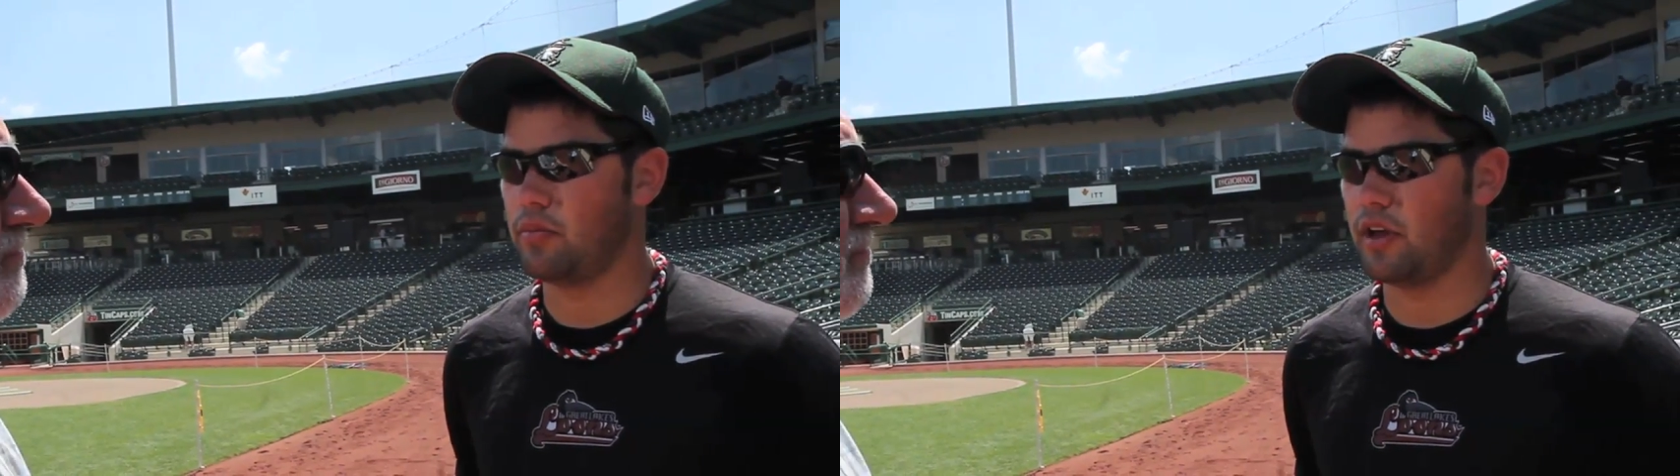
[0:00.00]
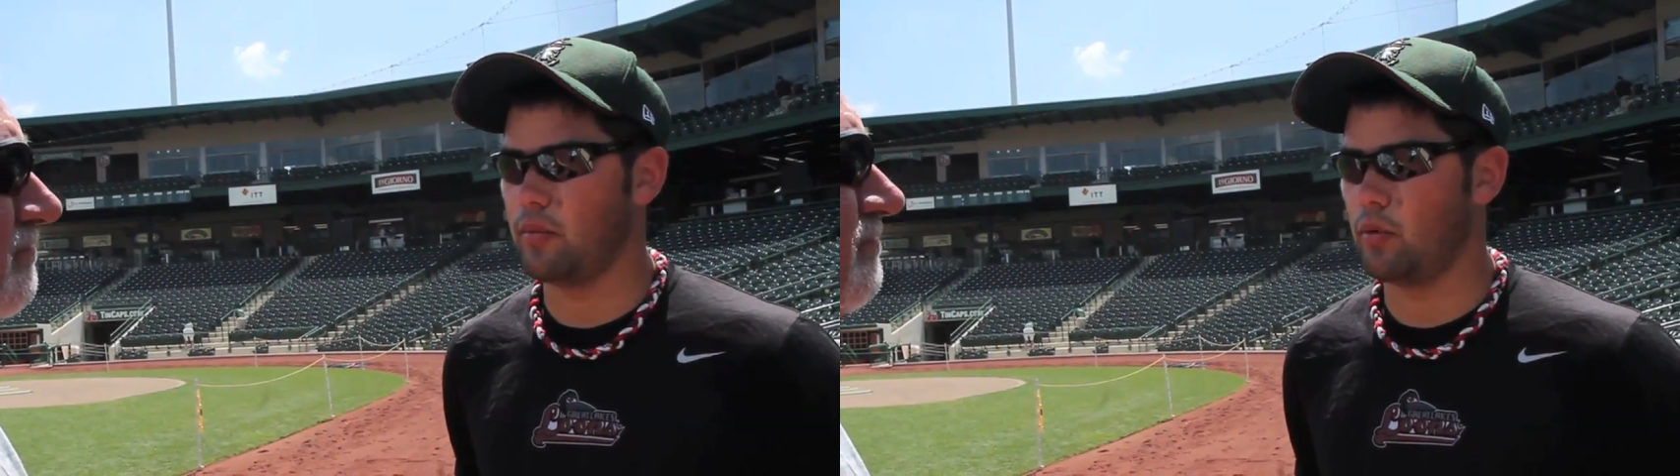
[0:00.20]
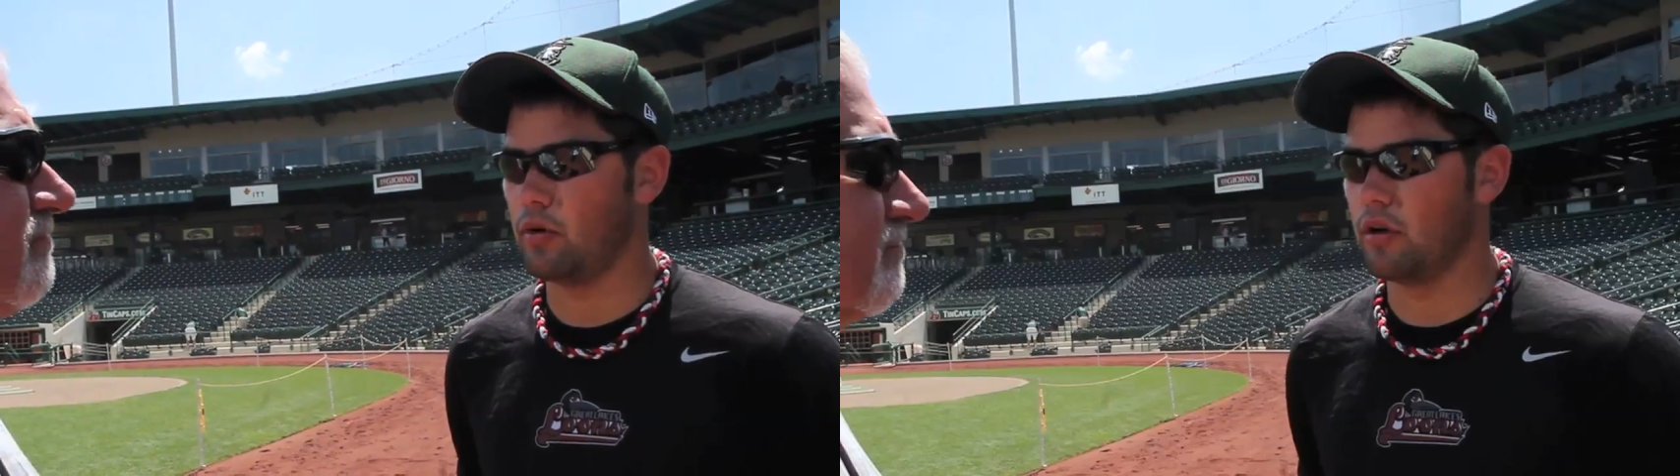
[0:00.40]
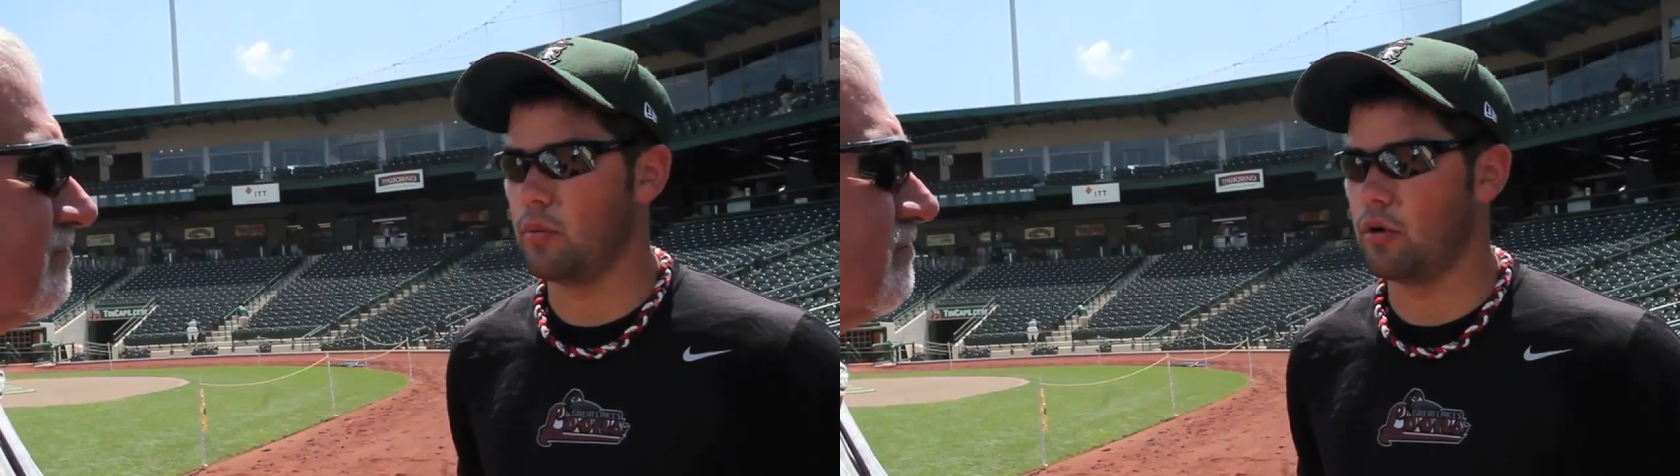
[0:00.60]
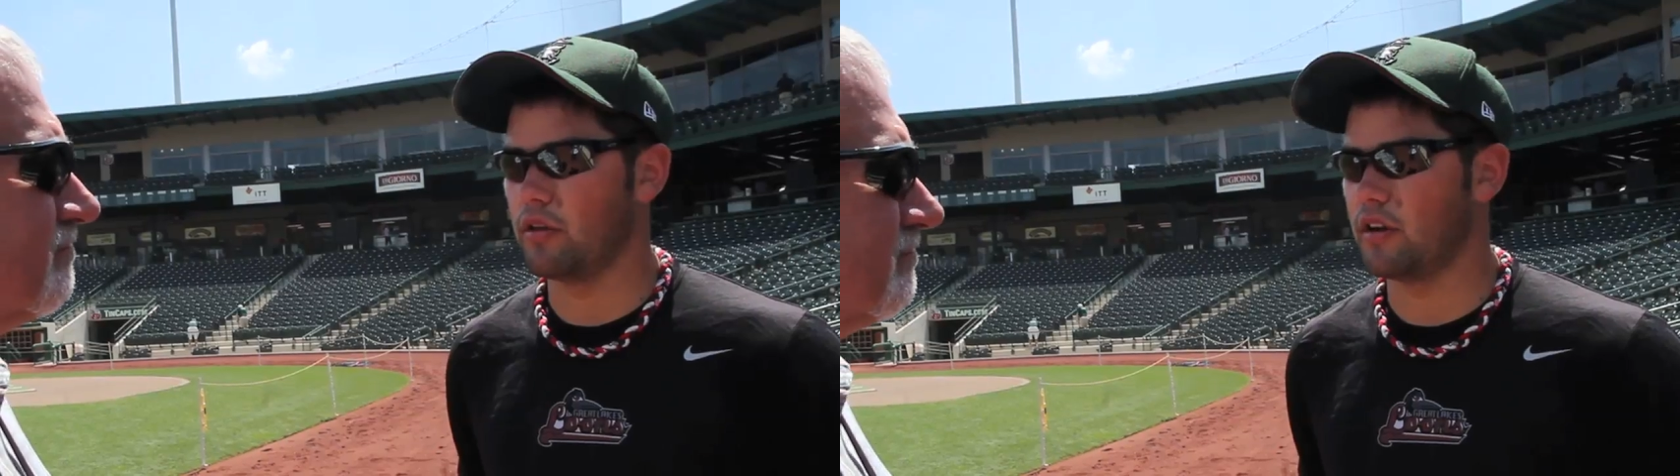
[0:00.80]
play
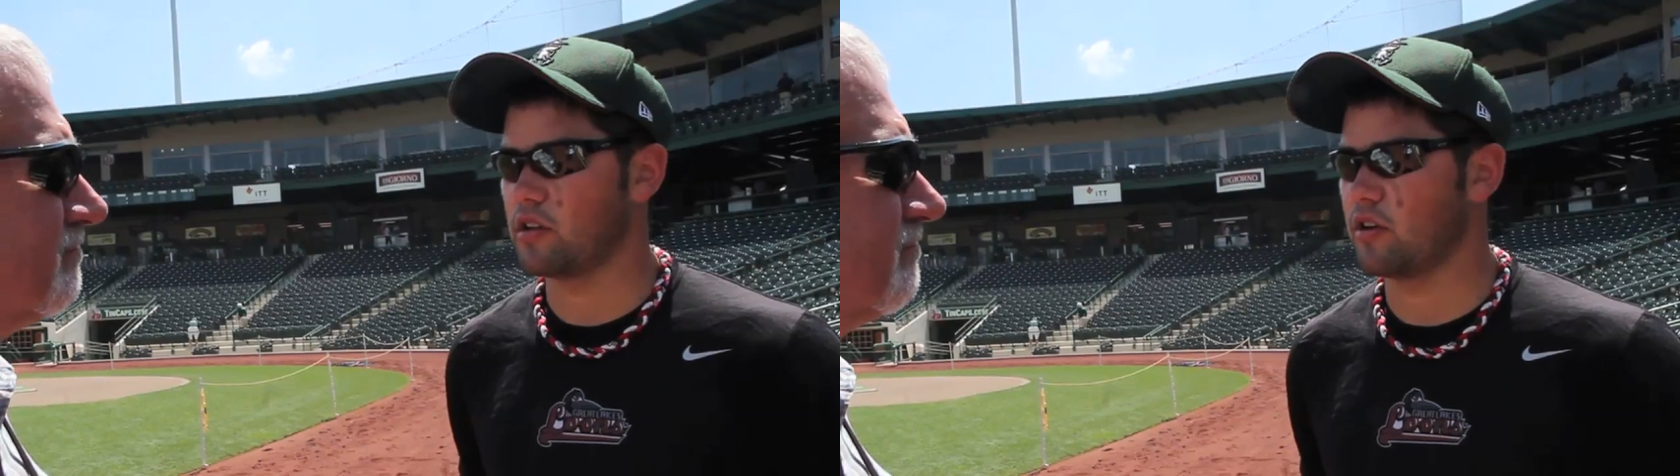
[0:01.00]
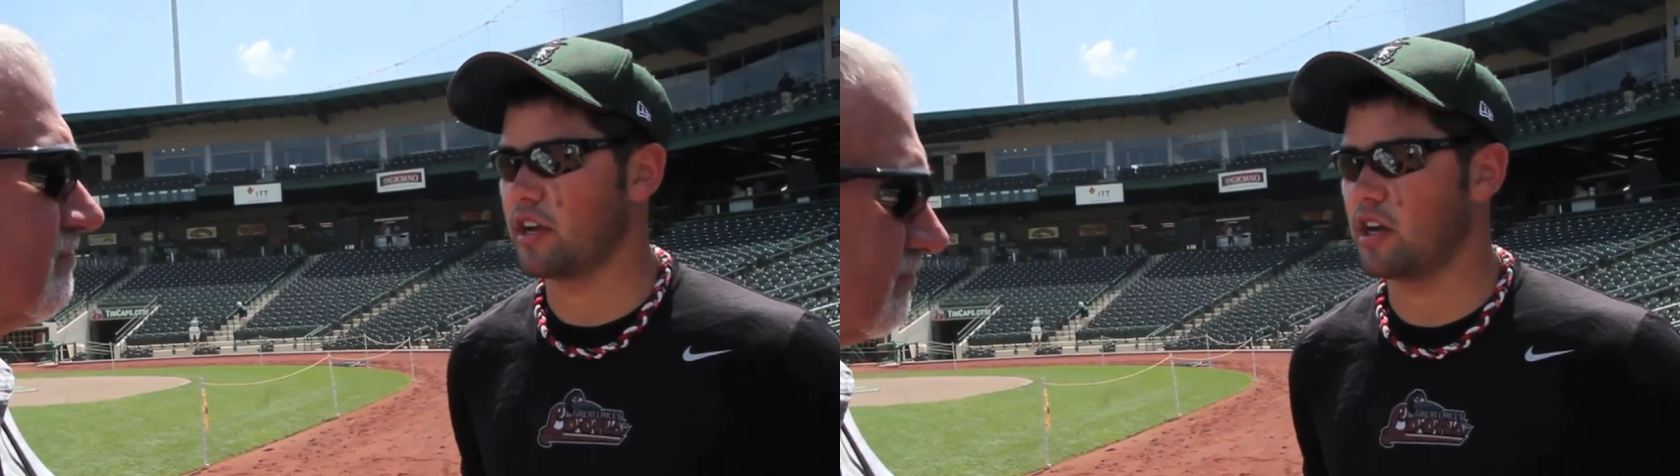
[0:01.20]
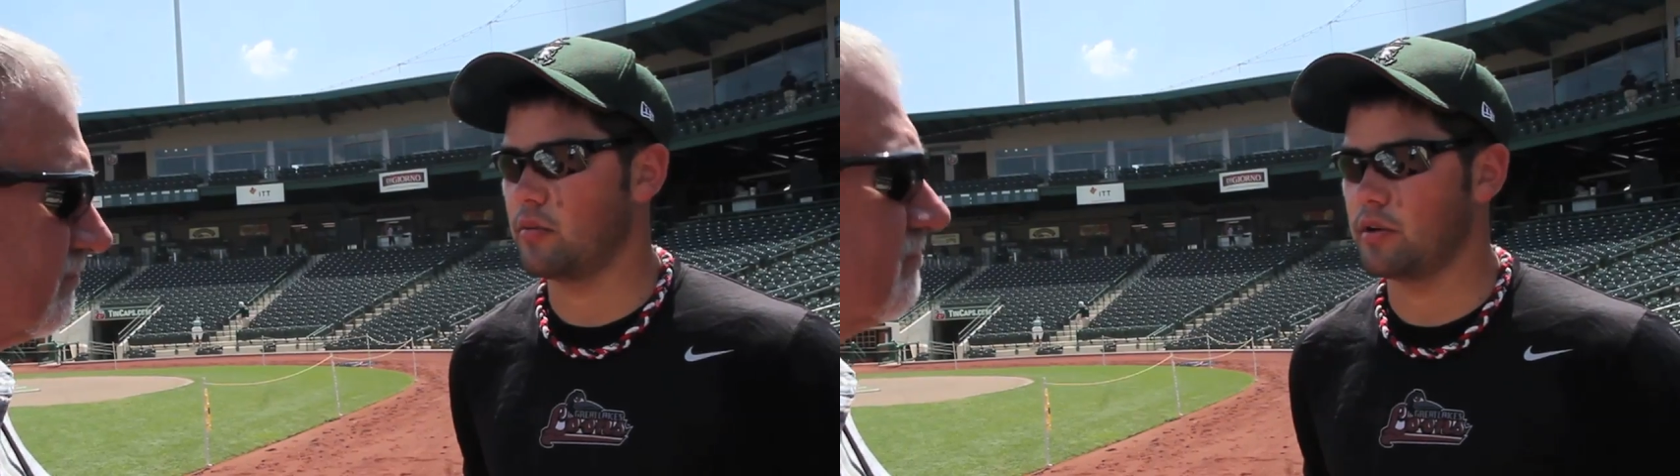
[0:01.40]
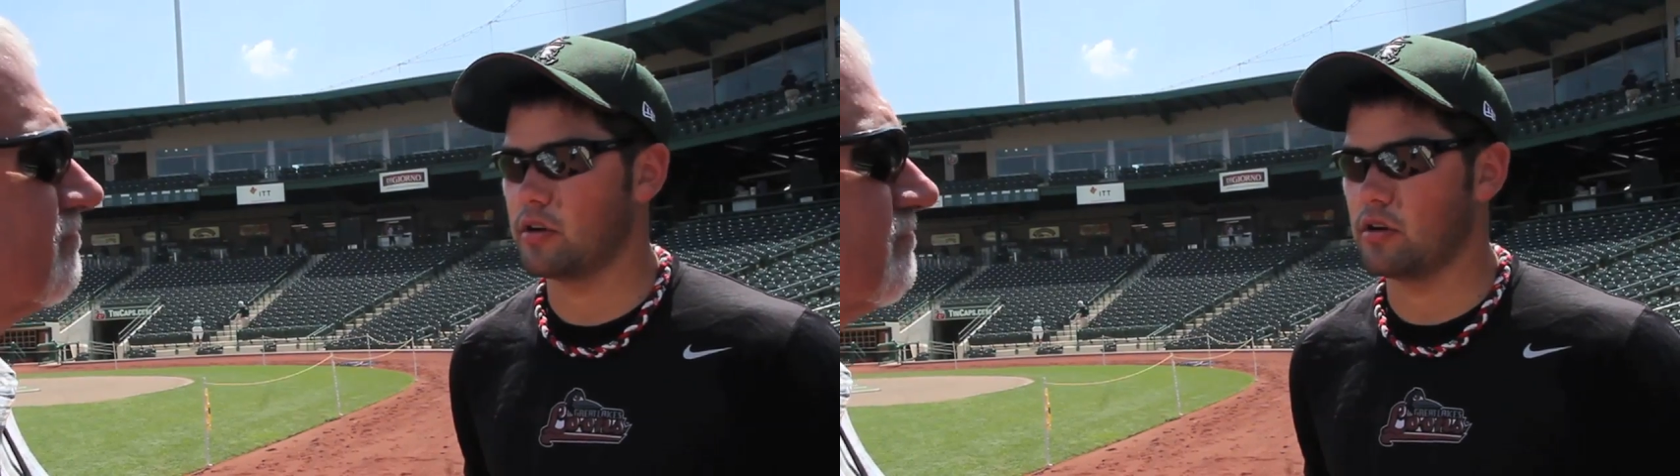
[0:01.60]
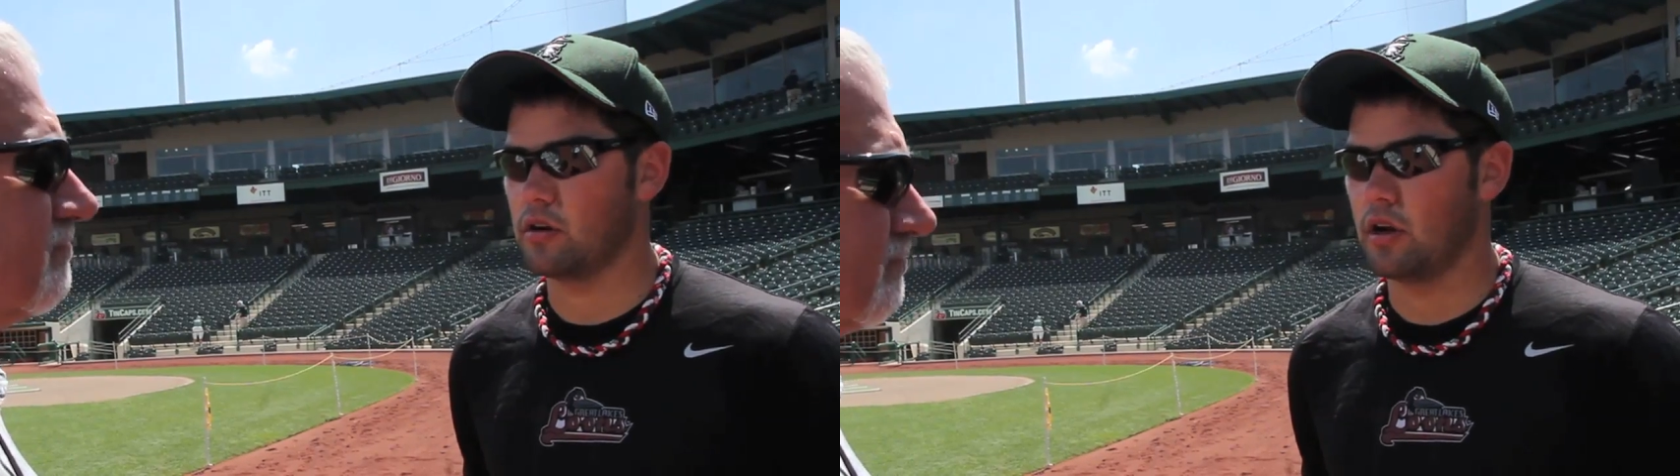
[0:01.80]
more than a strikeout pitcher.